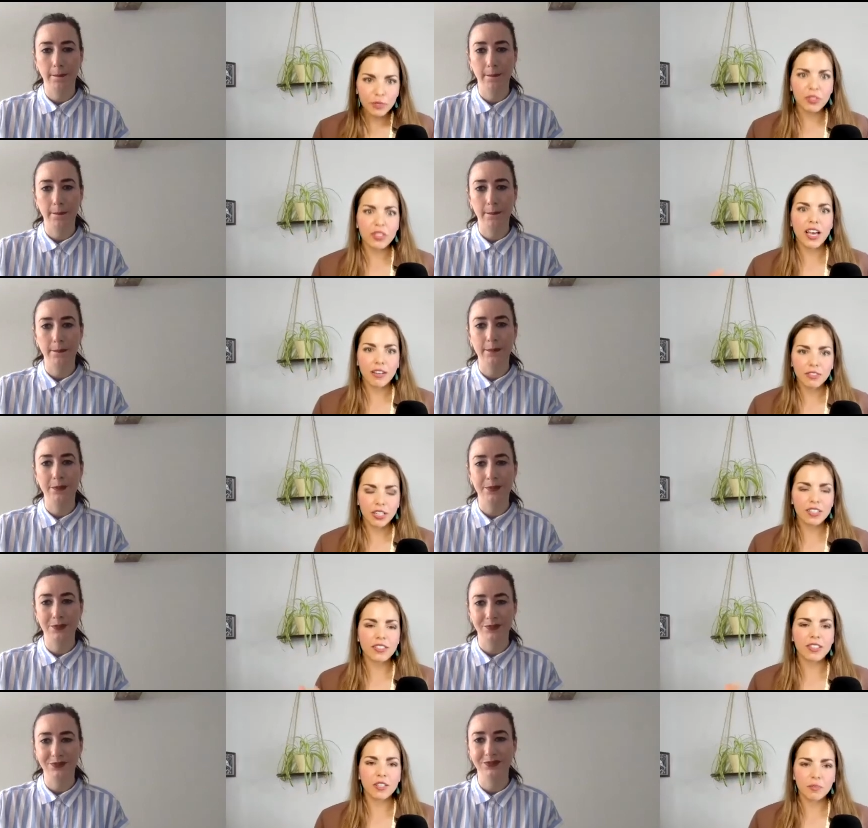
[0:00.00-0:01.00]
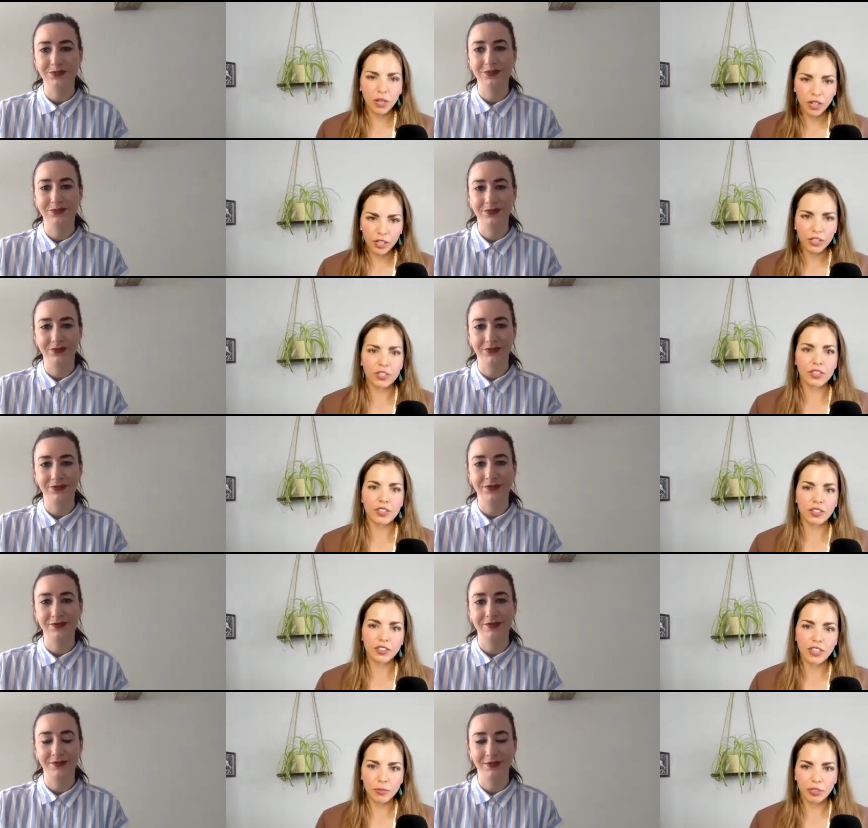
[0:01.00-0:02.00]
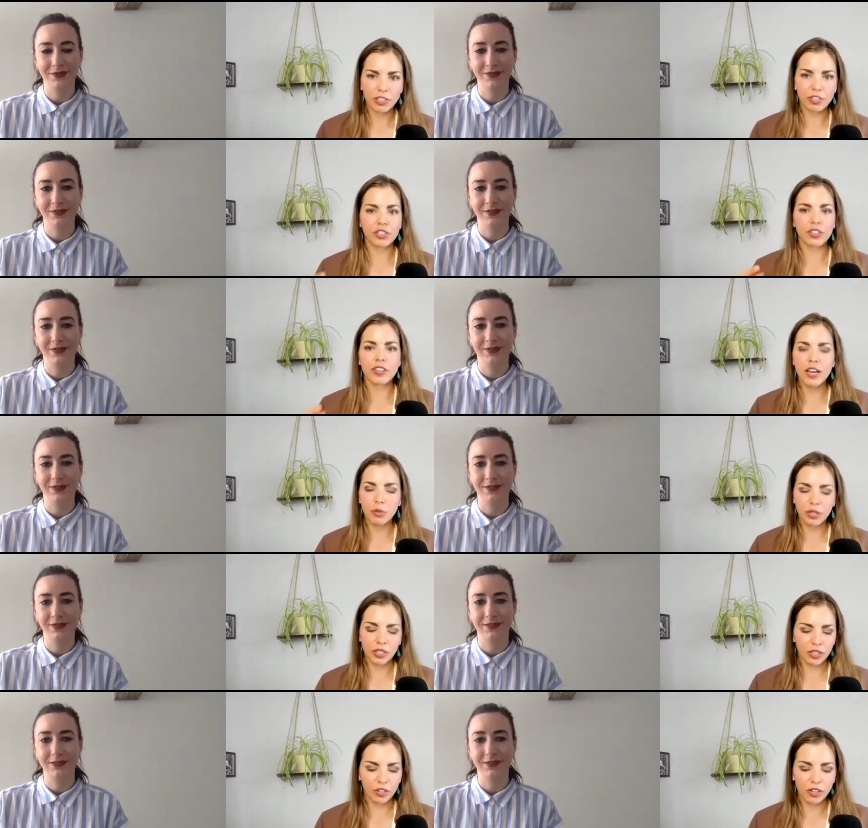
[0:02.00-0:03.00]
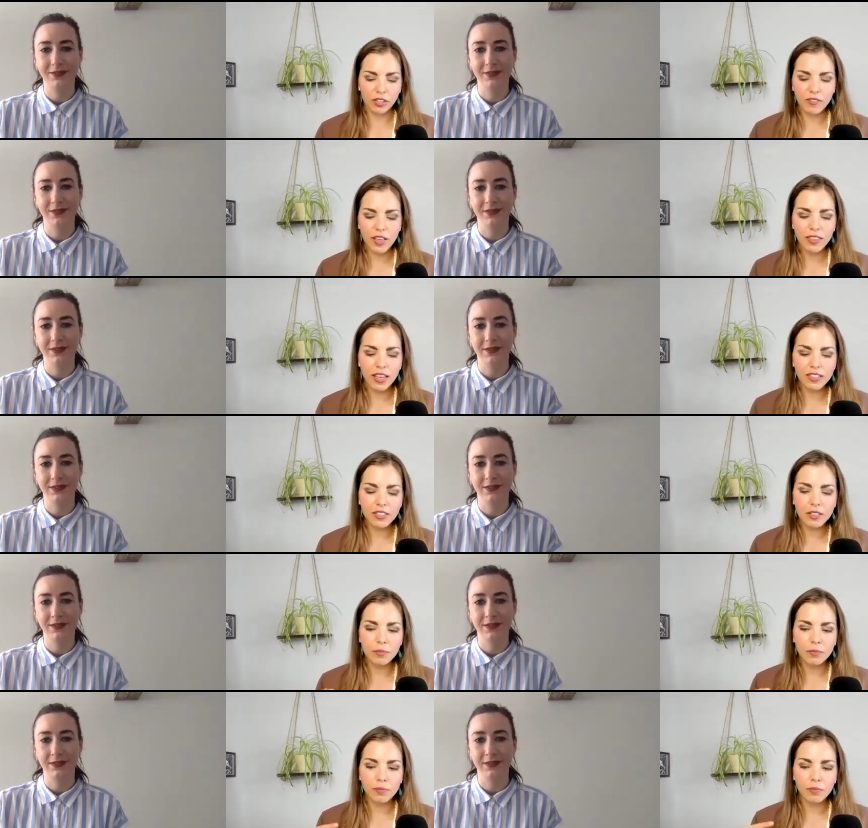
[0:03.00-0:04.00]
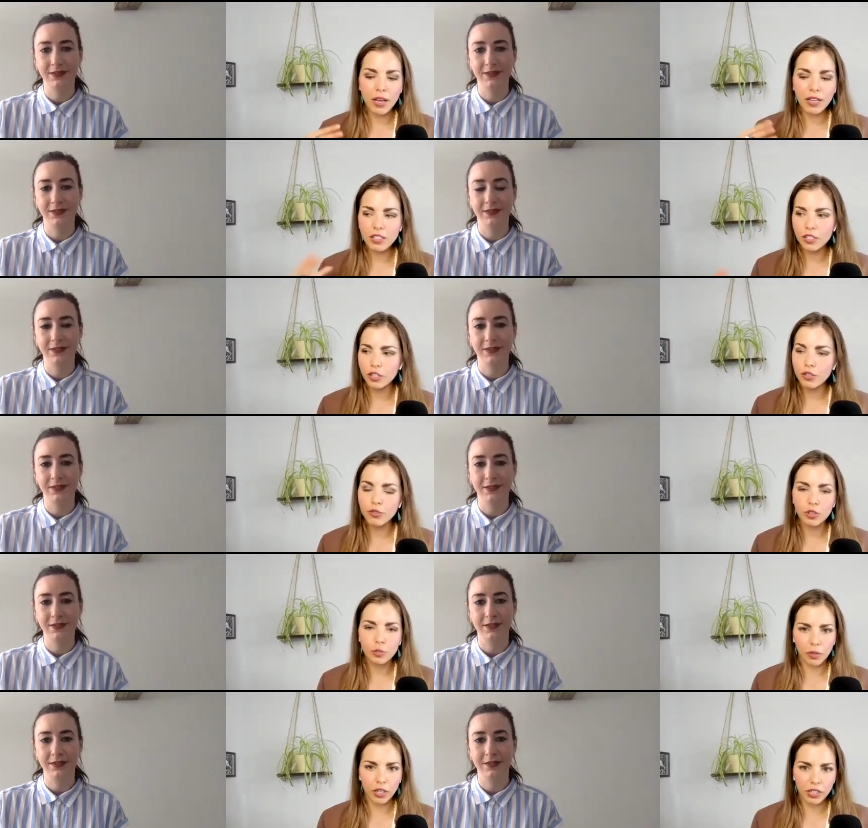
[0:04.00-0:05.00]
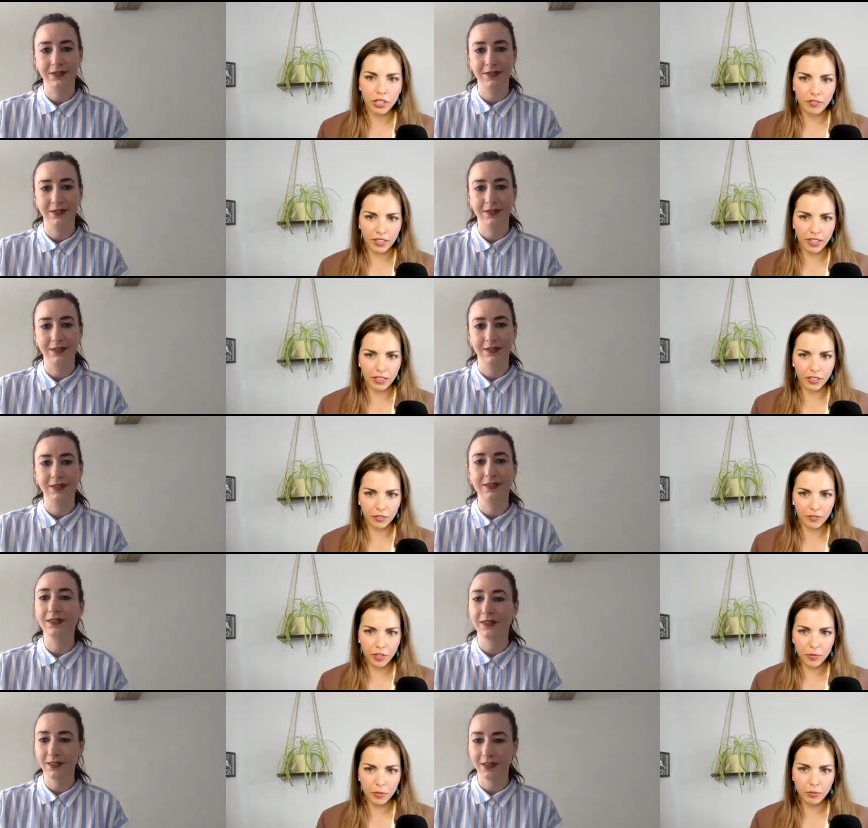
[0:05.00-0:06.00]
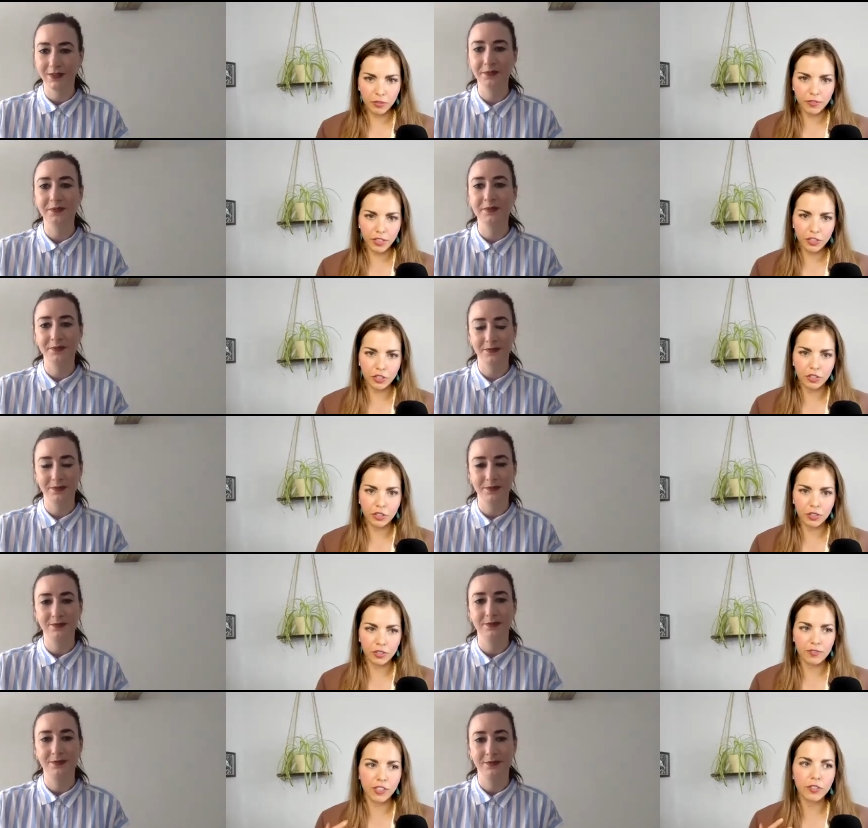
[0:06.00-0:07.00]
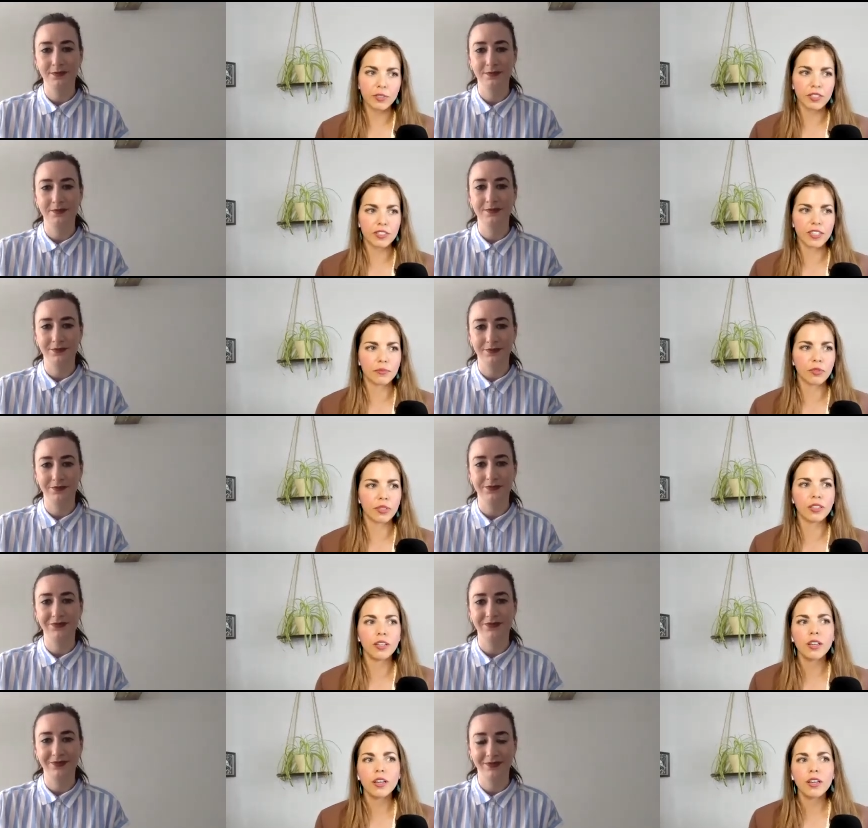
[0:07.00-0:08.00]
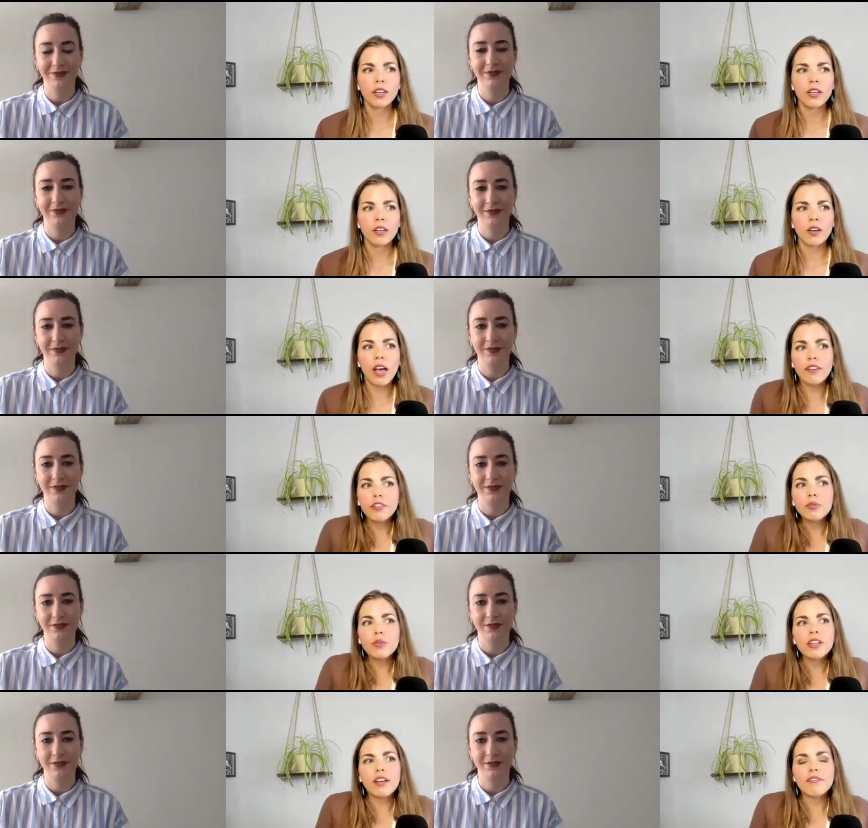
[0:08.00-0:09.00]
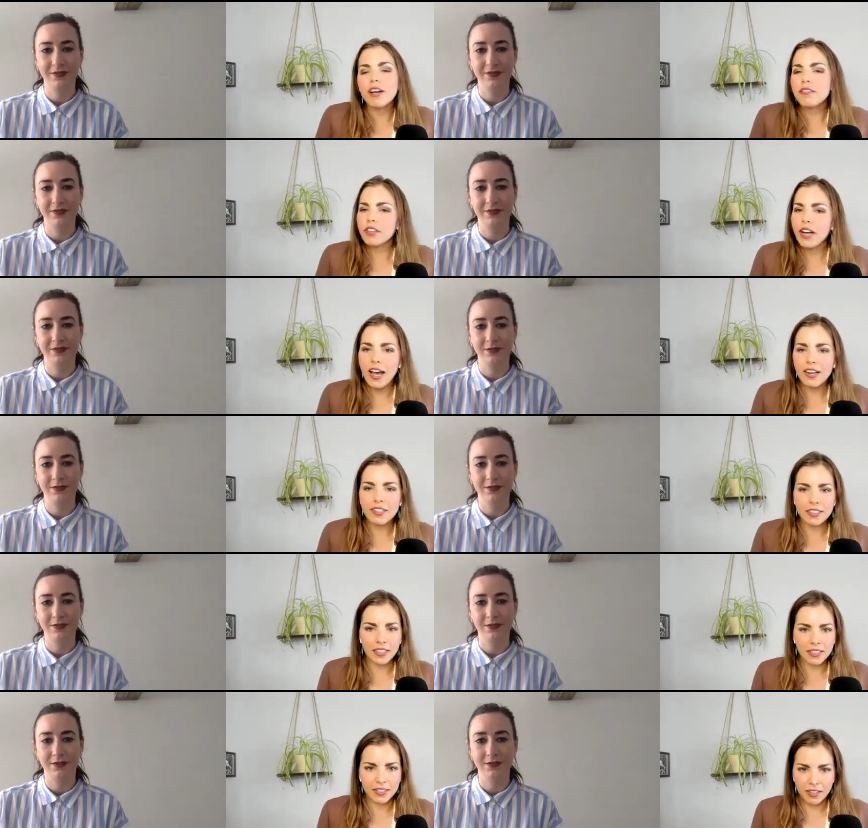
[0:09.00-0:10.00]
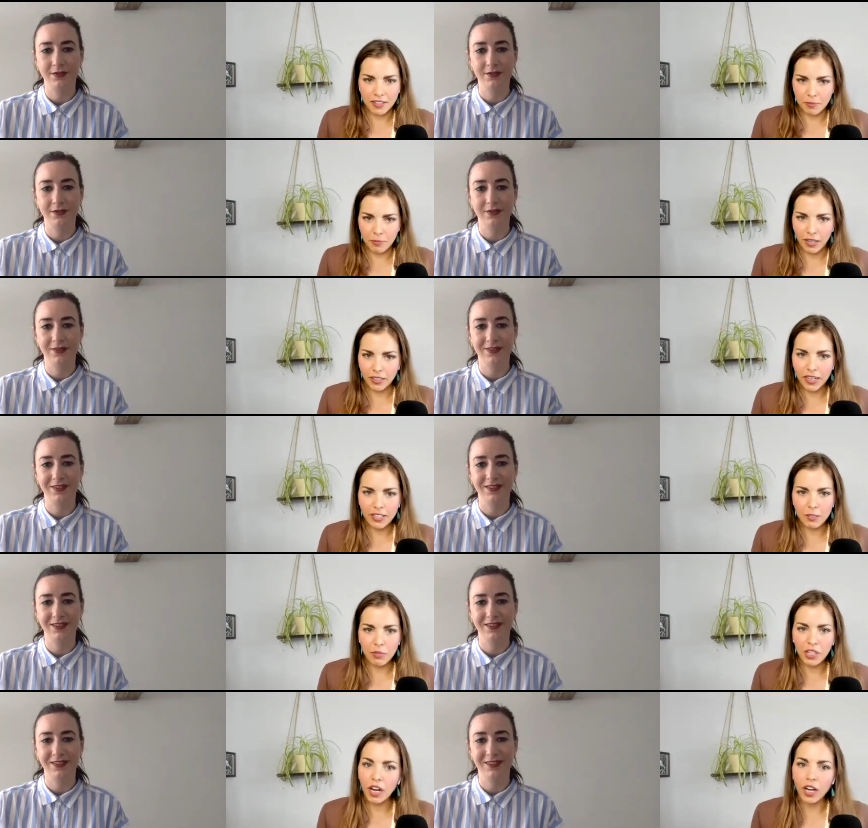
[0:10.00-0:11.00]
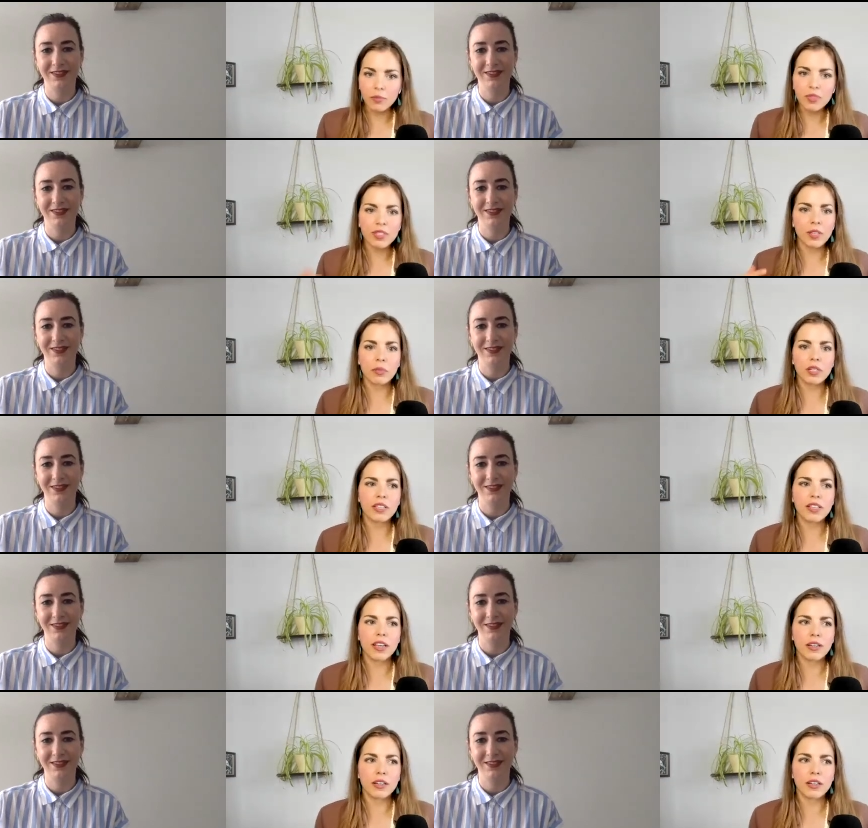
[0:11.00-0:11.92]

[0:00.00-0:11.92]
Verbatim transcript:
Speaker 1: and the advertising and the partners and the collaboration and networking and all of that, that's a huge part of it. Like from a professional development standpoint, everyone that I've ever had as a guest on this podcast becomes somebody that